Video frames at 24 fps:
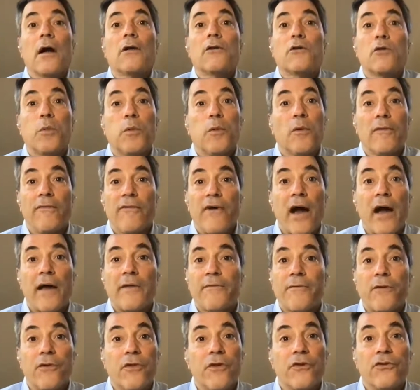to provide
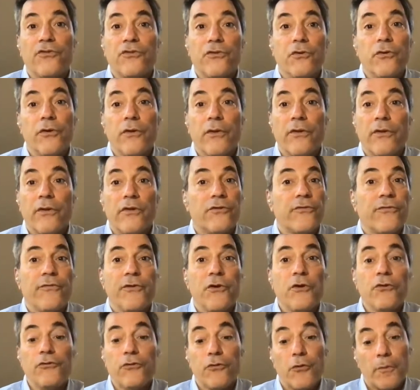for this
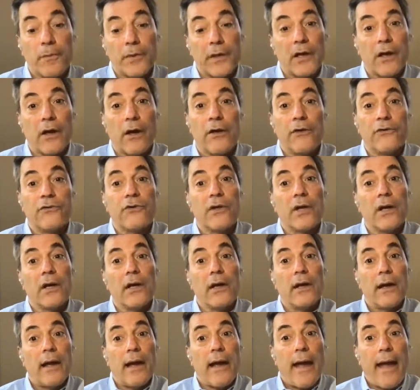future, because
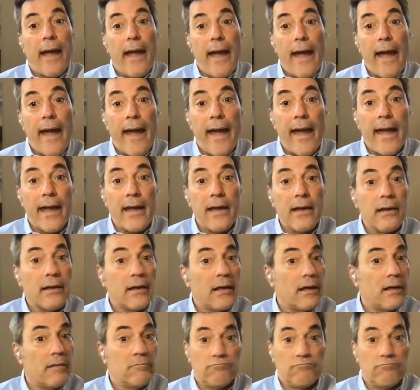A,